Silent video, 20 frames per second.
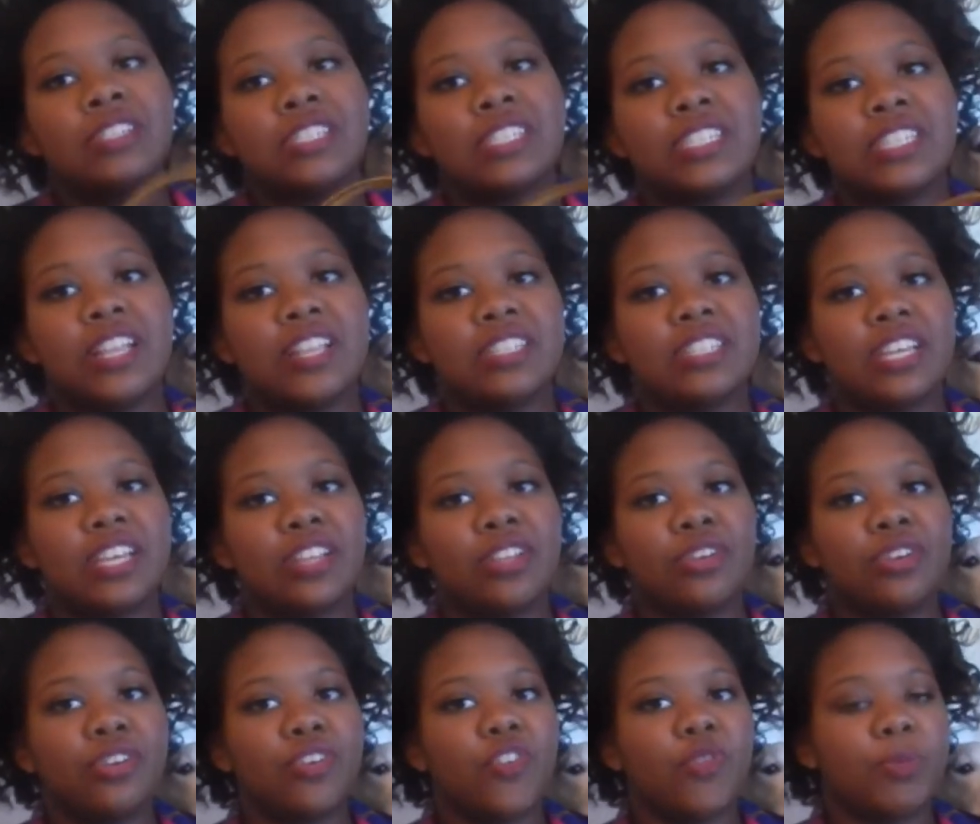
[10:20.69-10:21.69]
Still is like
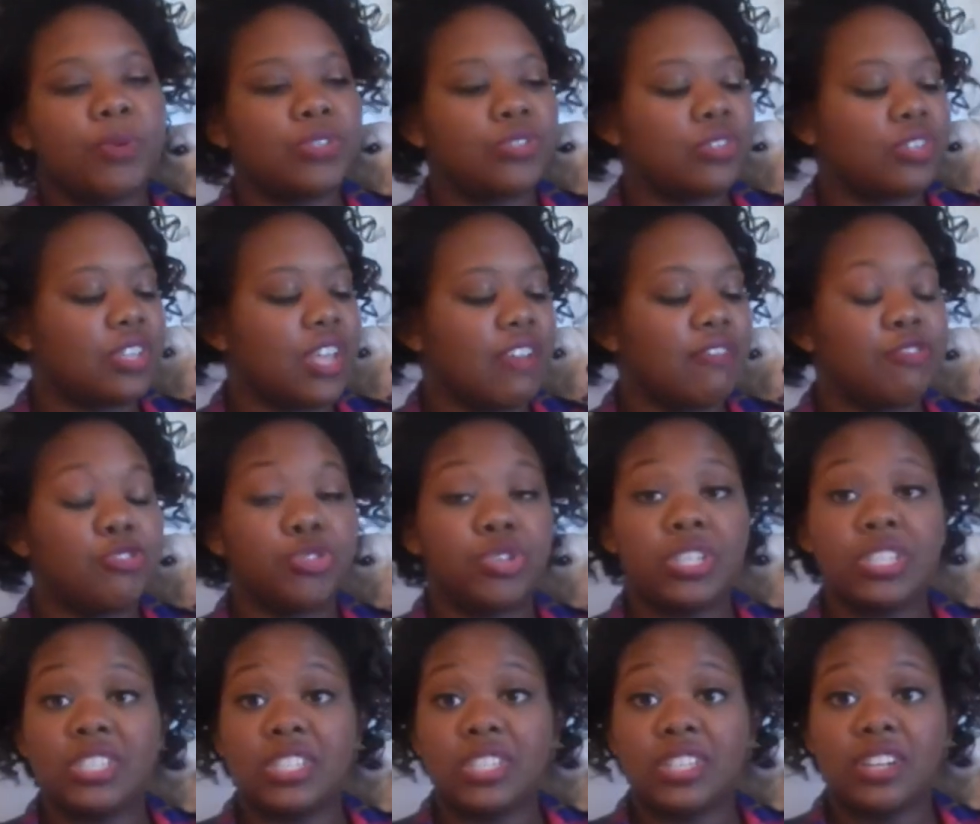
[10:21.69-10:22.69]
looking over my because I have
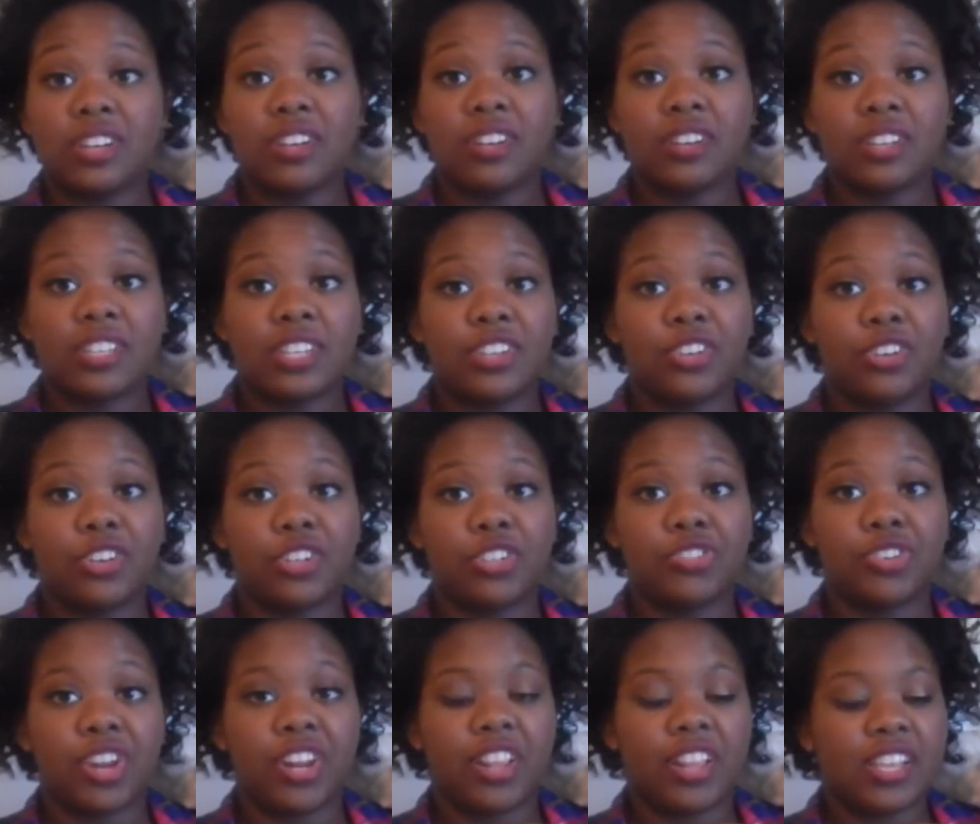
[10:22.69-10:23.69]
treats in here because I took her to
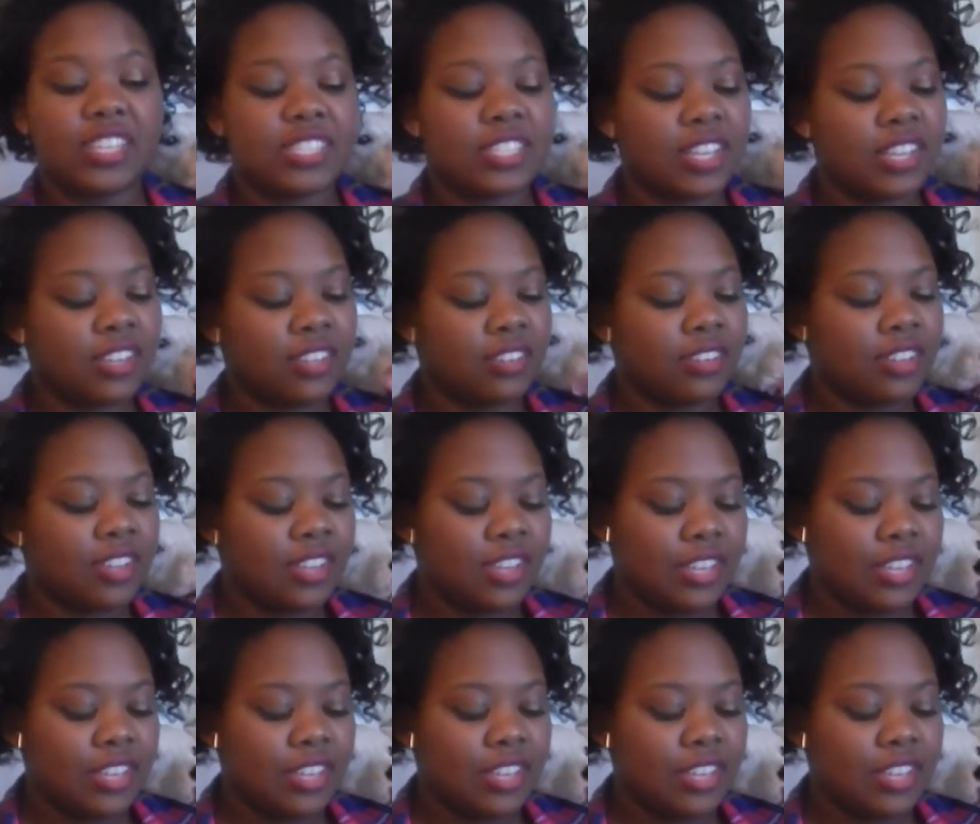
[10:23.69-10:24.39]
training last night.